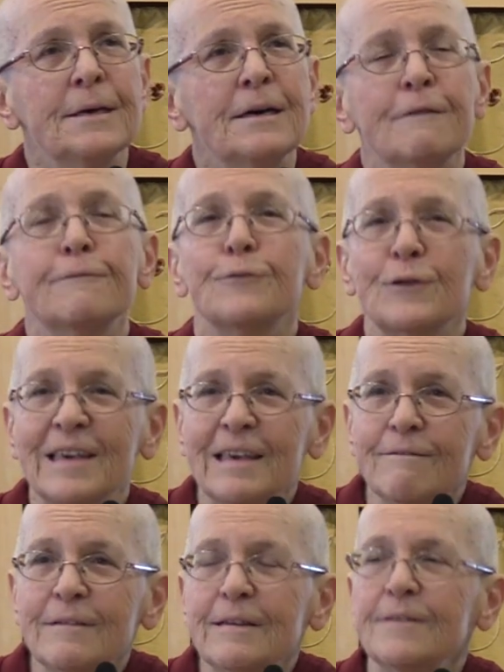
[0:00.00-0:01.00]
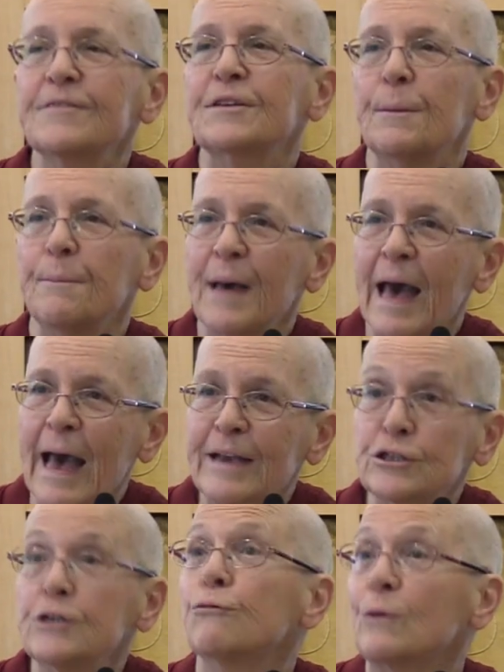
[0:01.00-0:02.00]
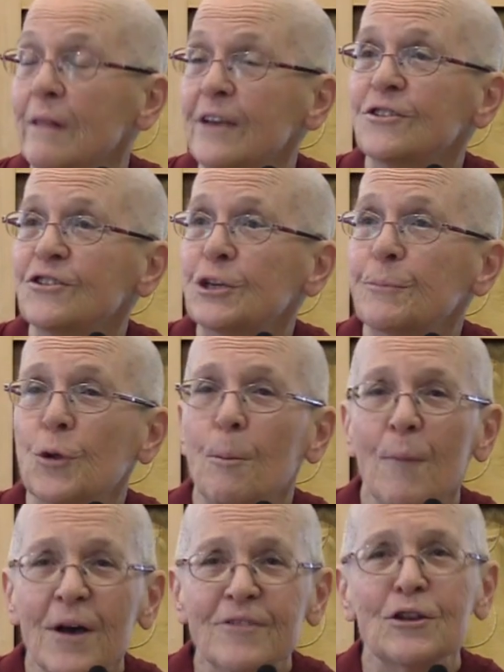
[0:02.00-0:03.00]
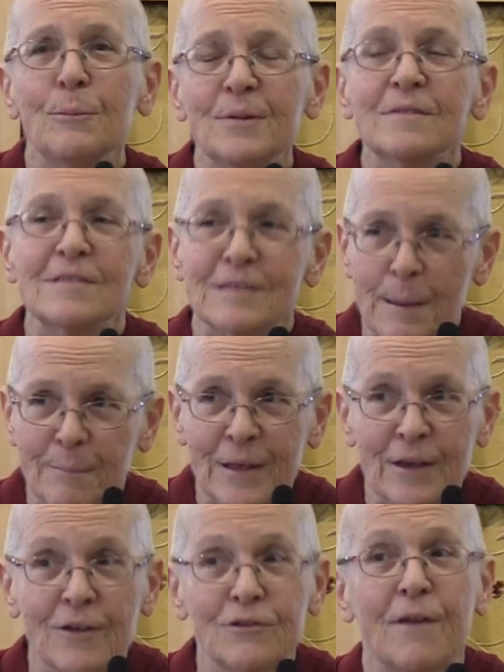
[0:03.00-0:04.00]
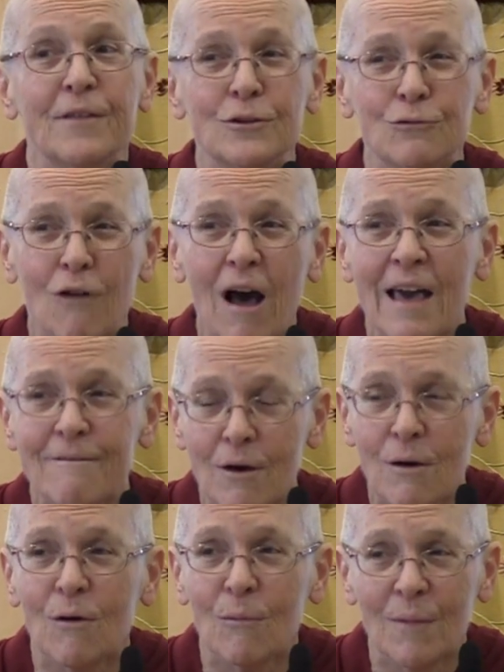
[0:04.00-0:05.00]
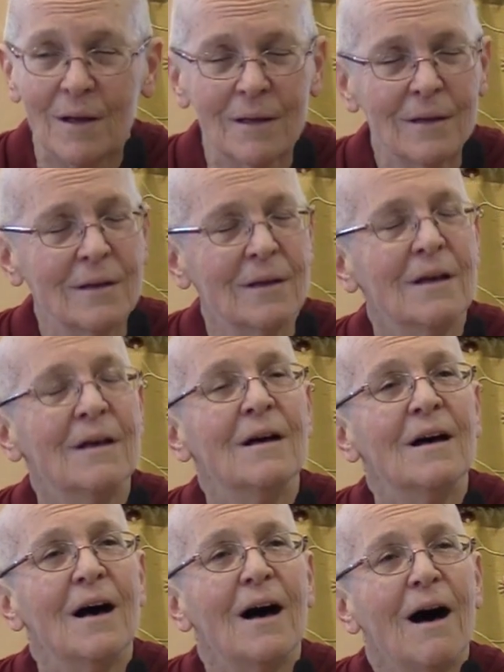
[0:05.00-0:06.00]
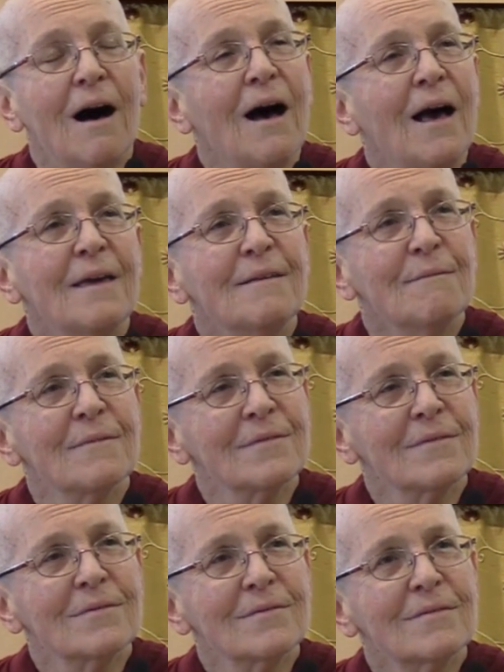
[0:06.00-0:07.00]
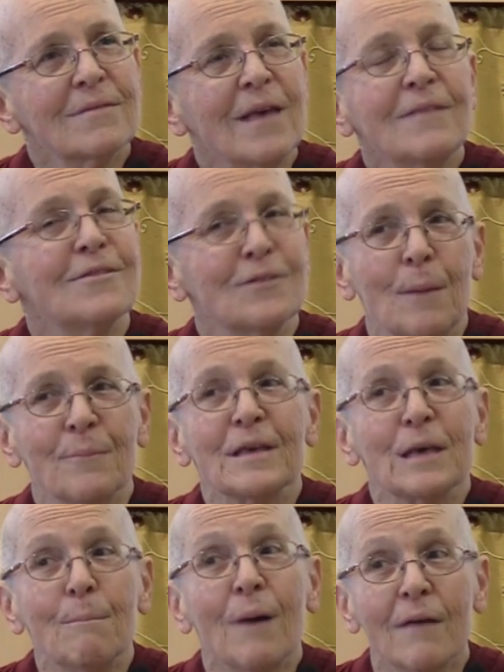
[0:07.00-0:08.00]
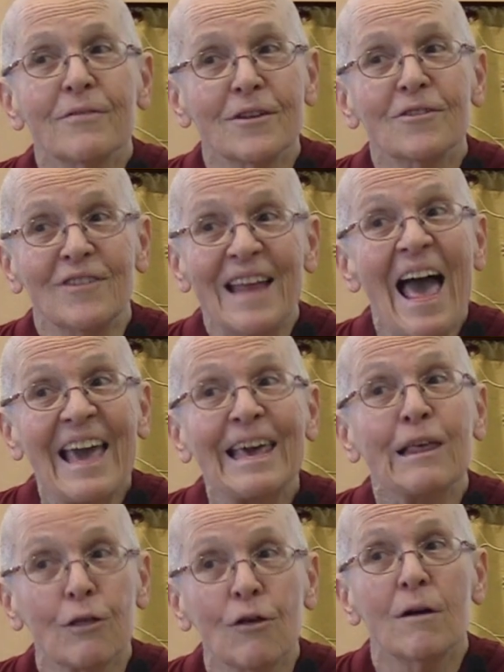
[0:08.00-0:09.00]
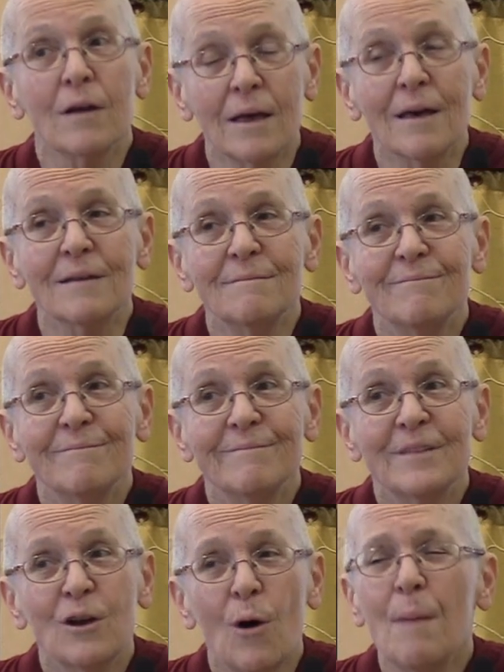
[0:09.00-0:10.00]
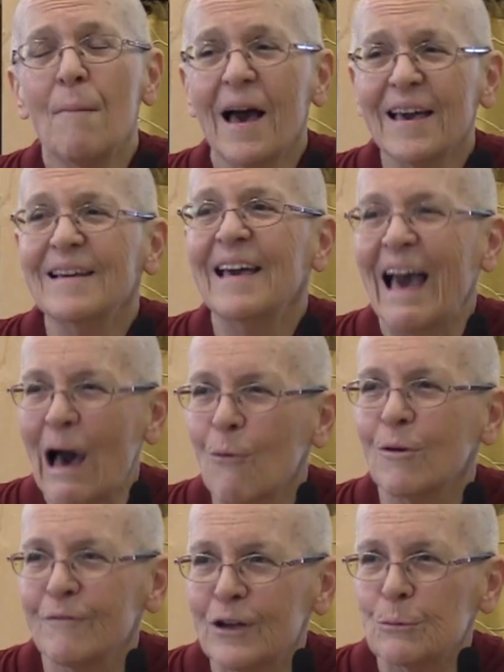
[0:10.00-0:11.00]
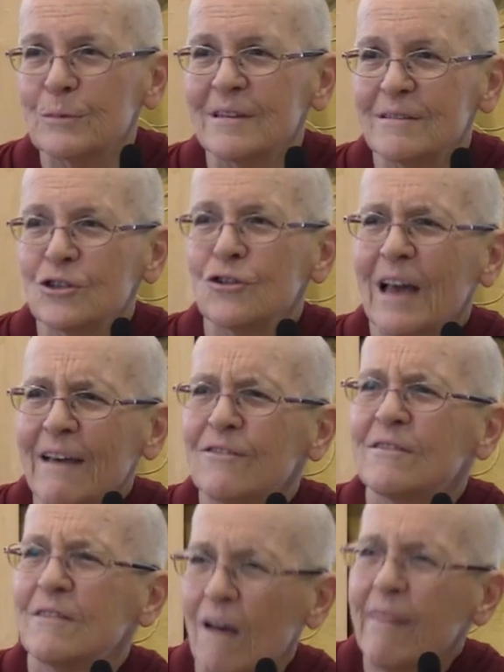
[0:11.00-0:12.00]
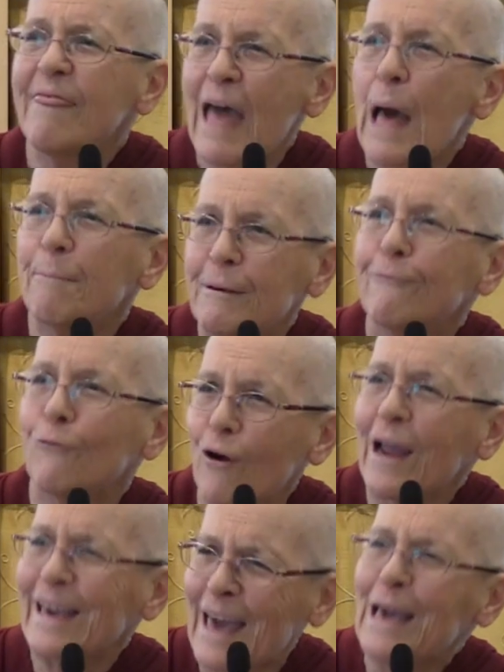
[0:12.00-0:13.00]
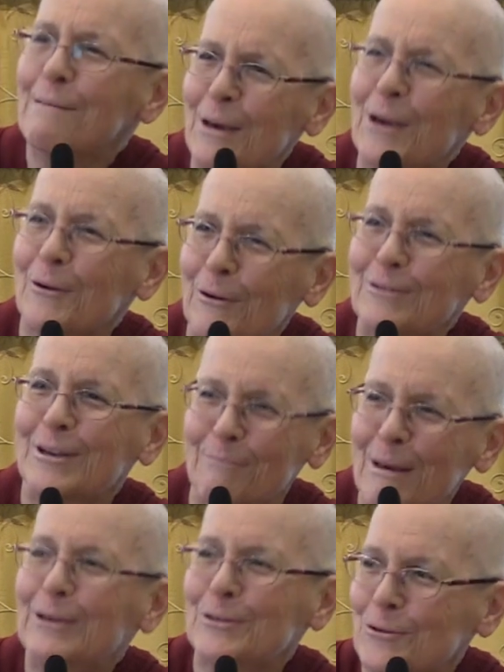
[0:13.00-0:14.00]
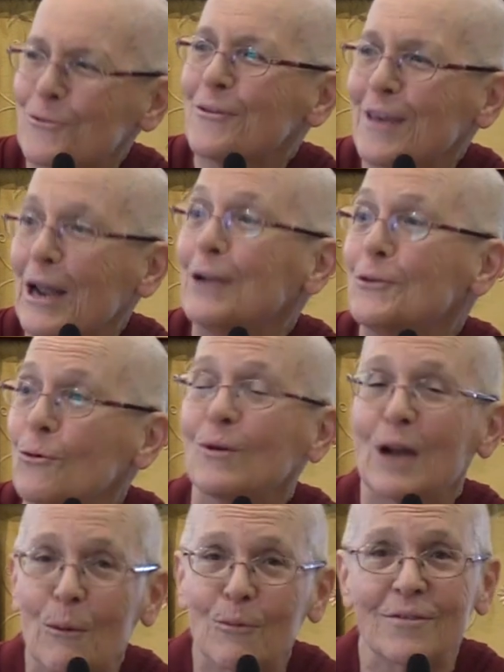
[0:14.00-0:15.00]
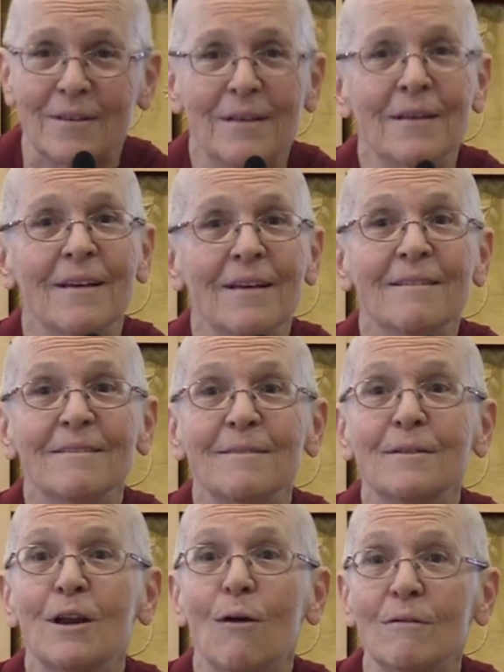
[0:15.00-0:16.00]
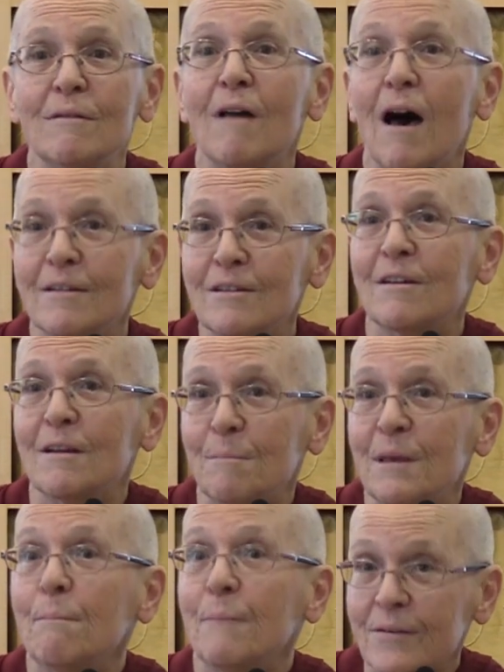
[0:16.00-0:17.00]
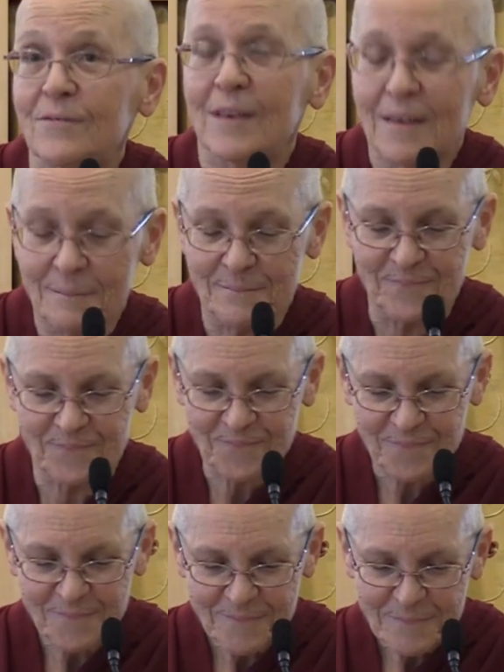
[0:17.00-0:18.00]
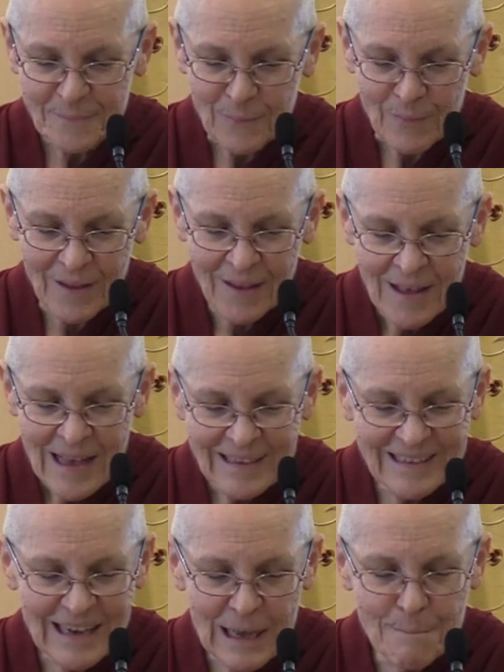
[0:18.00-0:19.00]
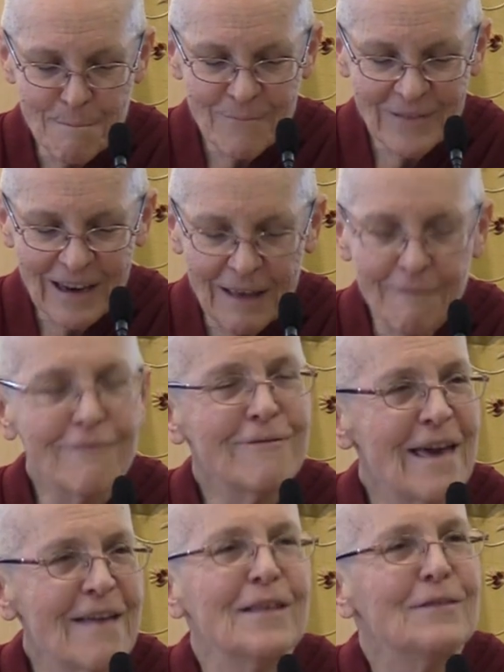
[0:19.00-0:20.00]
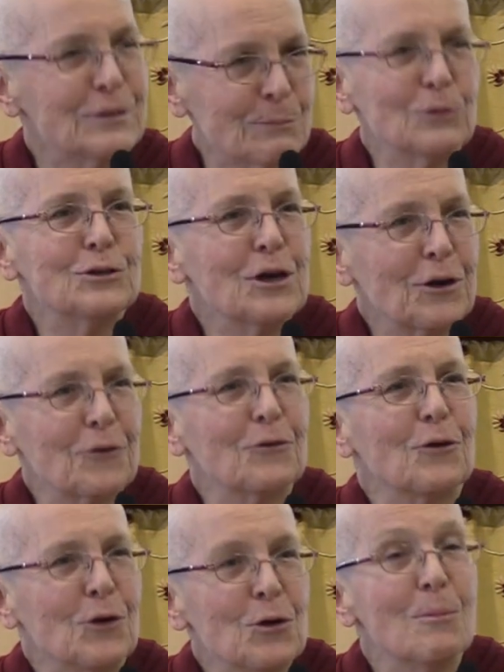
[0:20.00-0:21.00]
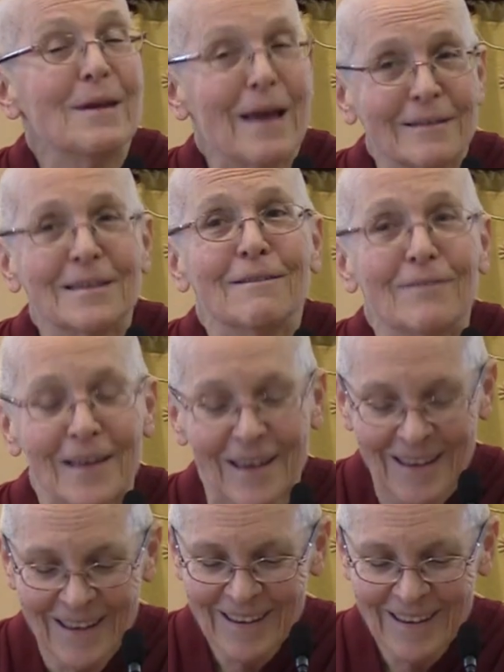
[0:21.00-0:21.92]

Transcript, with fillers: Uh, forgiveness, compassion, relationship. There must have been something, because on the drive home, I said something about this nagging thought I had. You know, am I a coward, Venerable? Should I have done that before I came here to make sure that I knew what I was, you know, not going to be missing? did I, did I fail in this particular human activity?